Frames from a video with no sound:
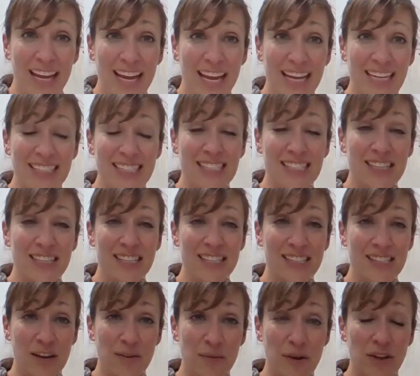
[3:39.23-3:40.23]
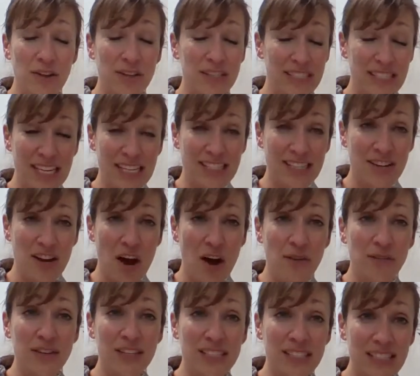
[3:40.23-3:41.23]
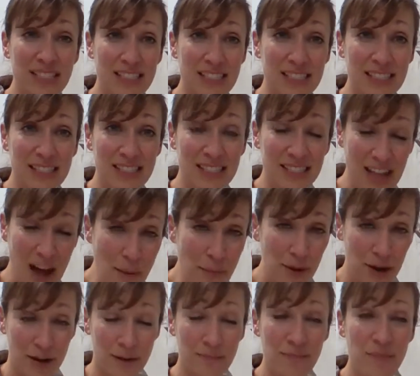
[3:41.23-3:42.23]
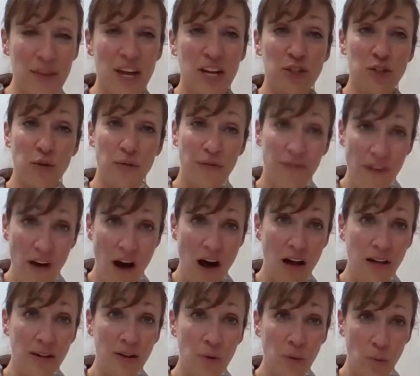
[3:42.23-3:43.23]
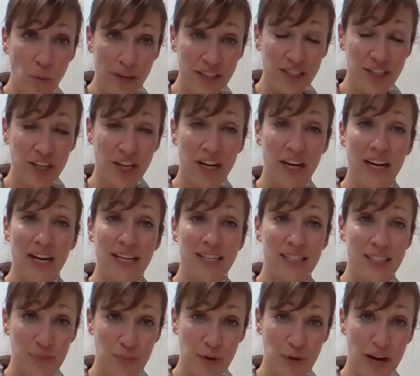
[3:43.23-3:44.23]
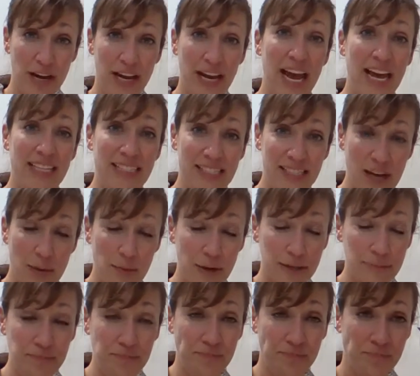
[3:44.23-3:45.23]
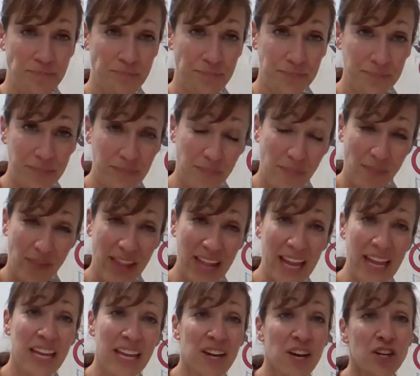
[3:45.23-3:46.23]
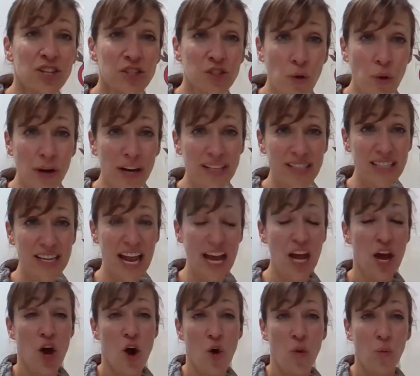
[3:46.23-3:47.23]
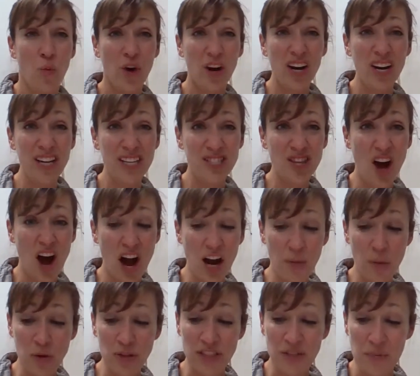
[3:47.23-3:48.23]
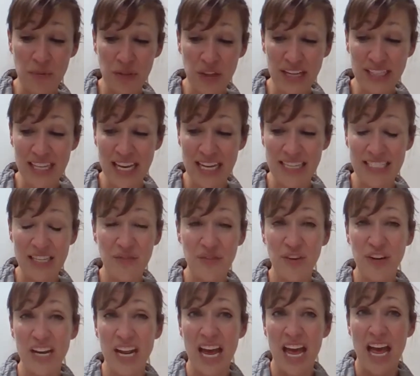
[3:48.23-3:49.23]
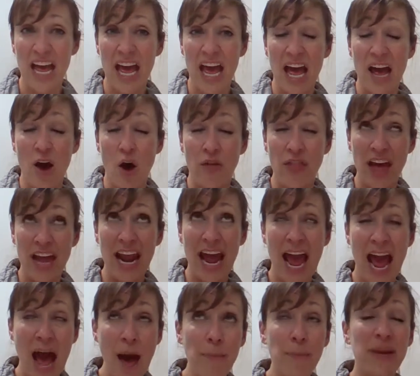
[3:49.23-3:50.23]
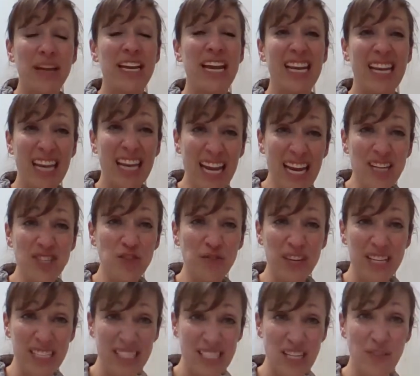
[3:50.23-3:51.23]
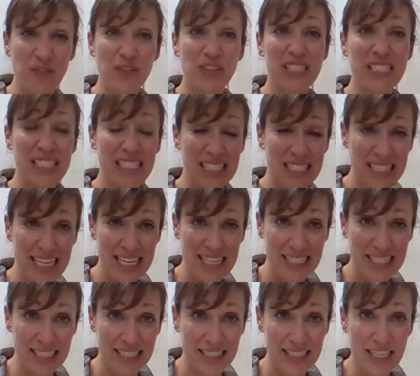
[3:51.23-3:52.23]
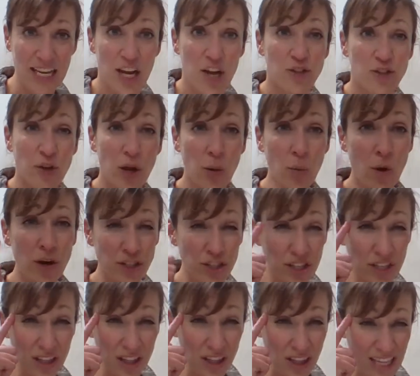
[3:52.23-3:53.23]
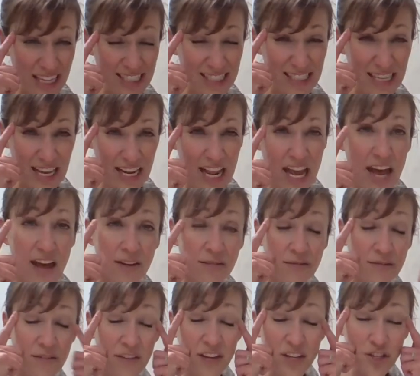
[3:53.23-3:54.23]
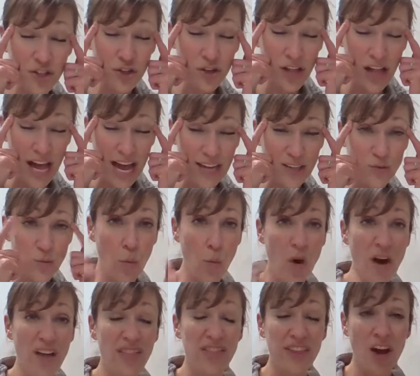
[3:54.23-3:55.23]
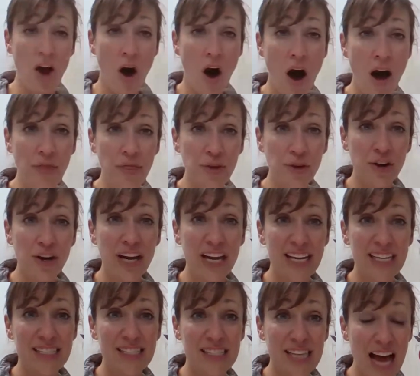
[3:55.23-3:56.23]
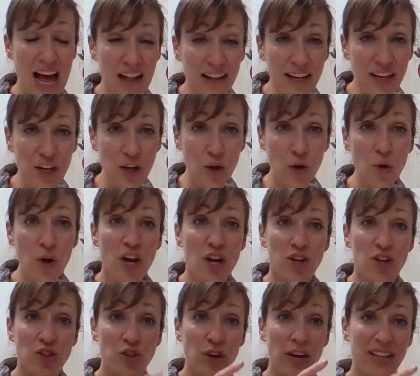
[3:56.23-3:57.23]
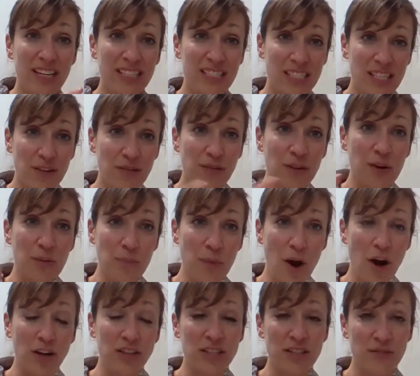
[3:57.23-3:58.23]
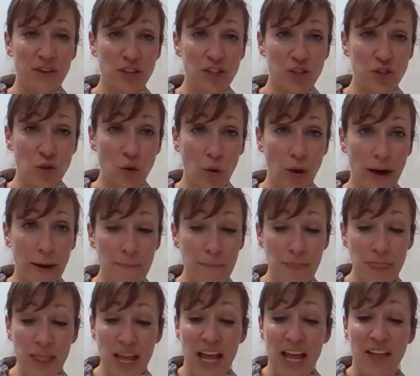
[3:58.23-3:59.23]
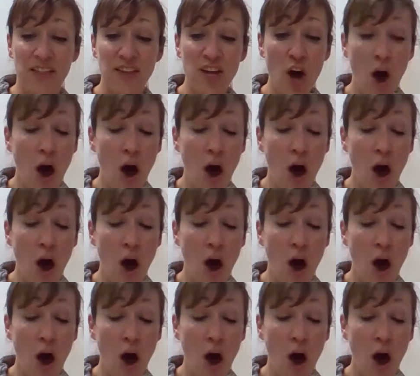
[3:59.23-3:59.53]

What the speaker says: It's the season of summer. So fall, winter, spring, and summer. In our story today, we're going to talk about some things that happen in each of these different seasons. So I want you to listen, visualize what the author is telling you during these different parts of our story. The